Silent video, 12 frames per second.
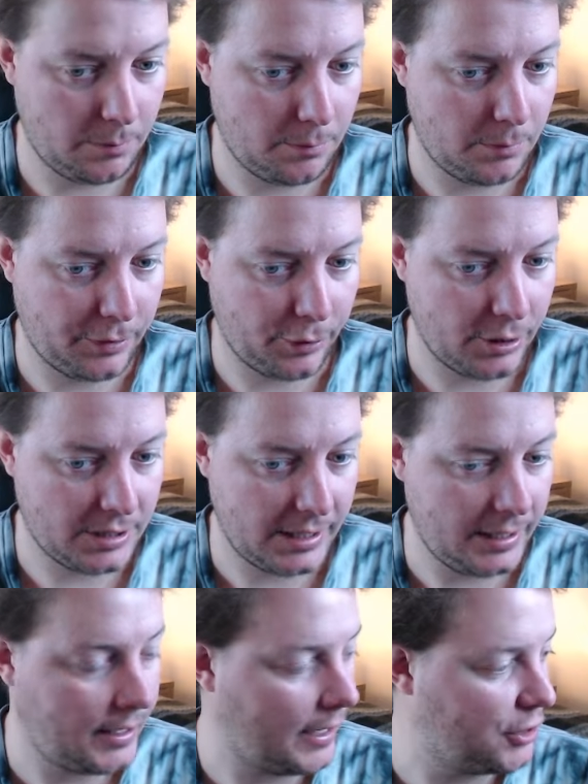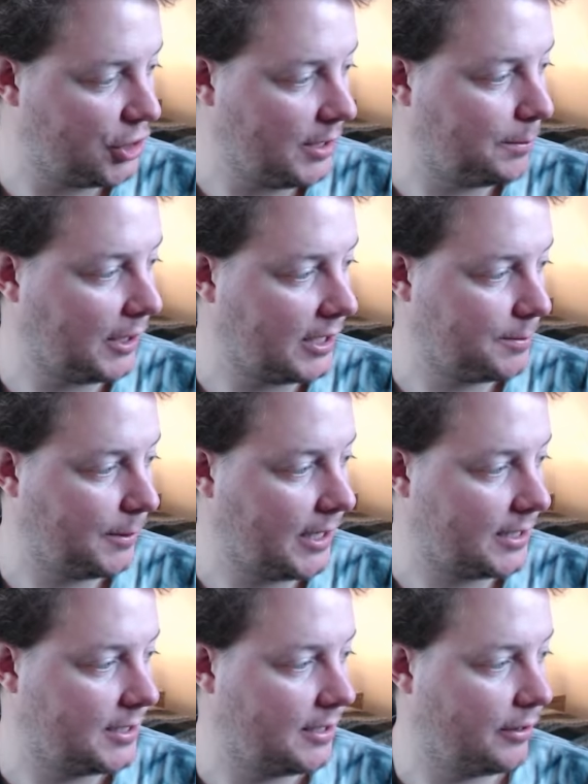13 and G++
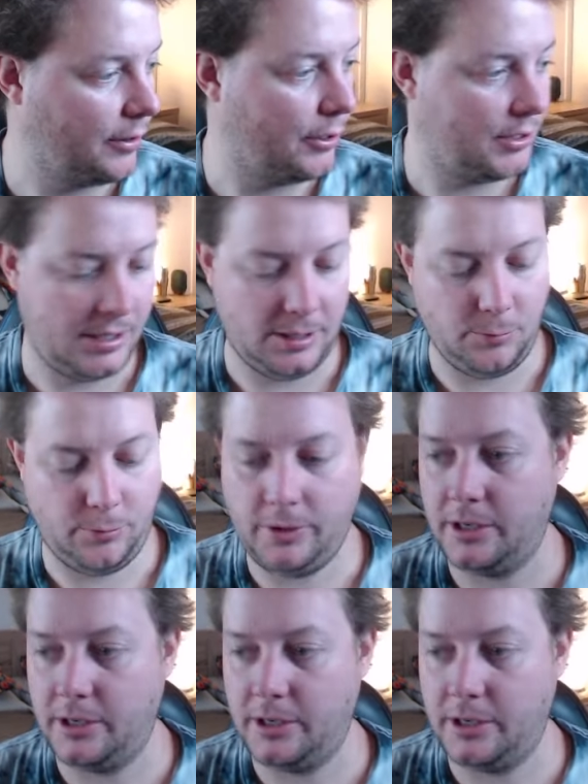13